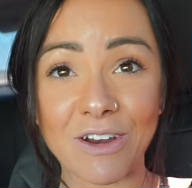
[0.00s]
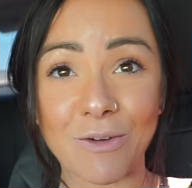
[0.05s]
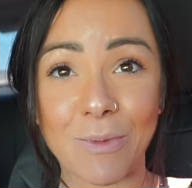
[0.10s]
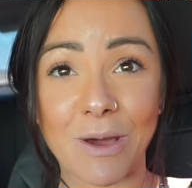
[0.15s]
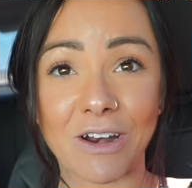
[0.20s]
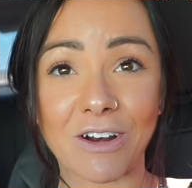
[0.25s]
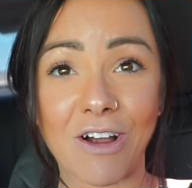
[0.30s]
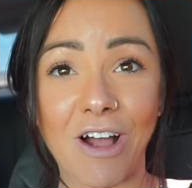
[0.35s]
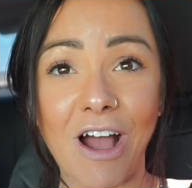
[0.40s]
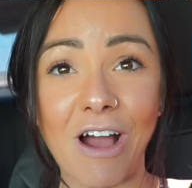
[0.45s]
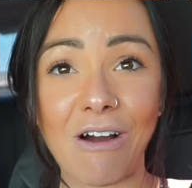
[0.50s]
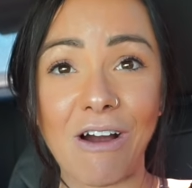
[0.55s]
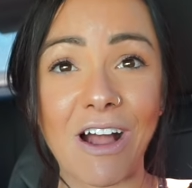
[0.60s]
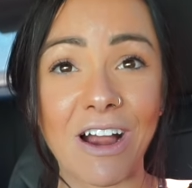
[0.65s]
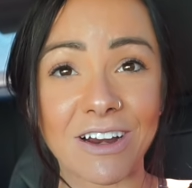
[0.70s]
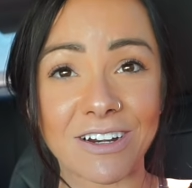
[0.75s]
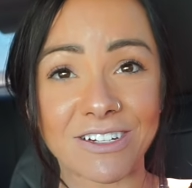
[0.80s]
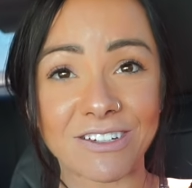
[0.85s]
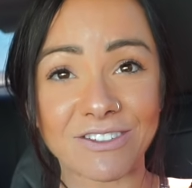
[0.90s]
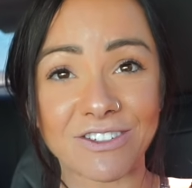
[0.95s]
no matter how
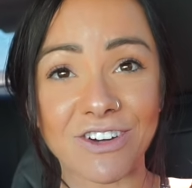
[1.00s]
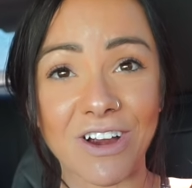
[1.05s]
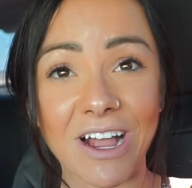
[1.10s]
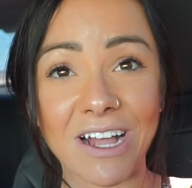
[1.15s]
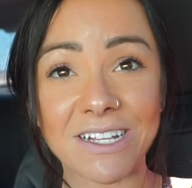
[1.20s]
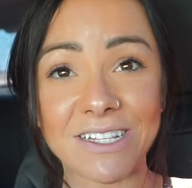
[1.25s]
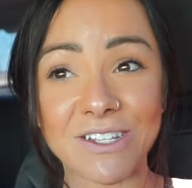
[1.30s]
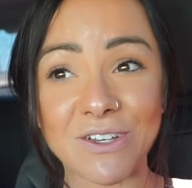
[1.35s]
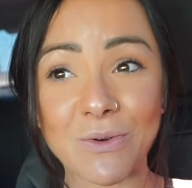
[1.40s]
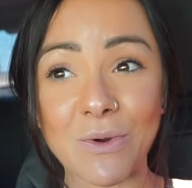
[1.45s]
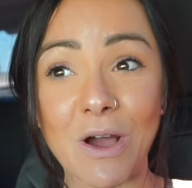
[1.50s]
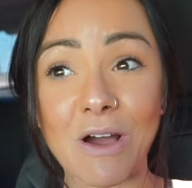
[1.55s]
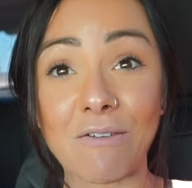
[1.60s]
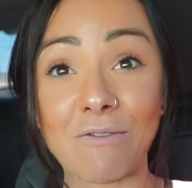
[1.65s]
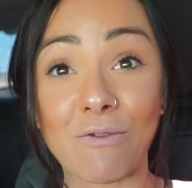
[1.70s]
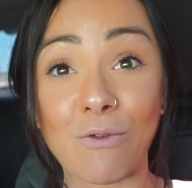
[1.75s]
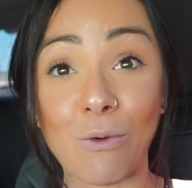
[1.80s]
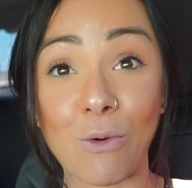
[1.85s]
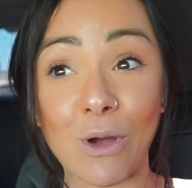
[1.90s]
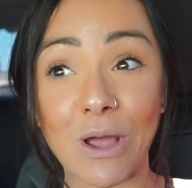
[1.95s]
hard you try to
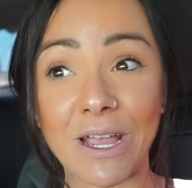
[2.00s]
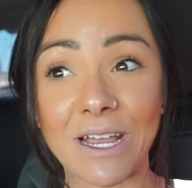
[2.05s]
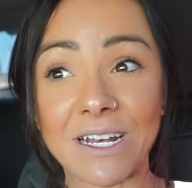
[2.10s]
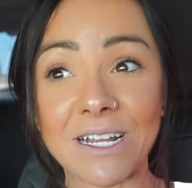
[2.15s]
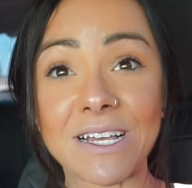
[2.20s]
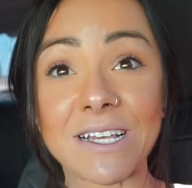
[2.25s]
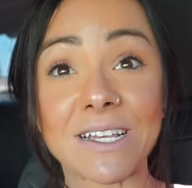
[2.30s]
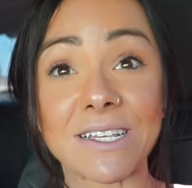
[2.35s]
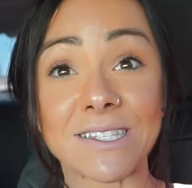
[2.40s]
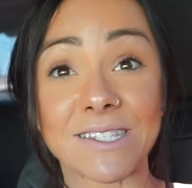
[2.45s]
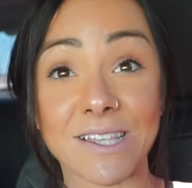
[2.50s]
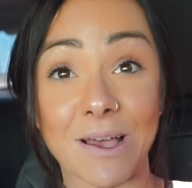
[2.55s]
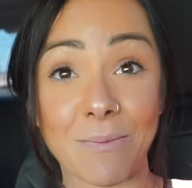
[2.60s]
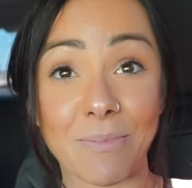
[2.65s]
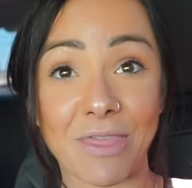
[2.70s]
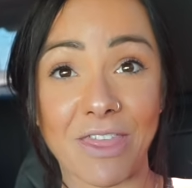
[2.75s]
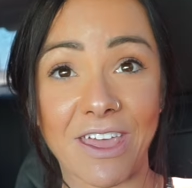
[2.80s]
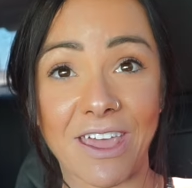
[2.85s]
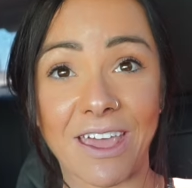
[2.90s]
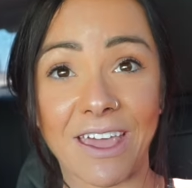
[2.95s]
avoid
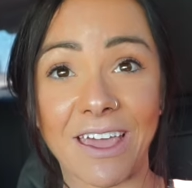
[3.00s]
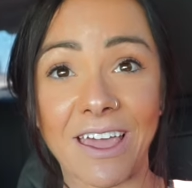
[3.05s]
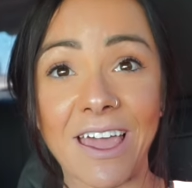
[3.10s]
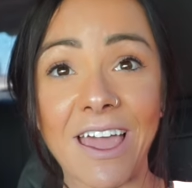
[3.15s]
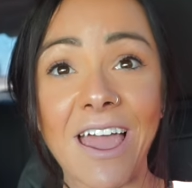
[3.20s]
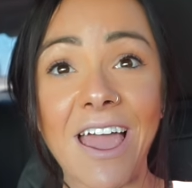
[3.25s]
something,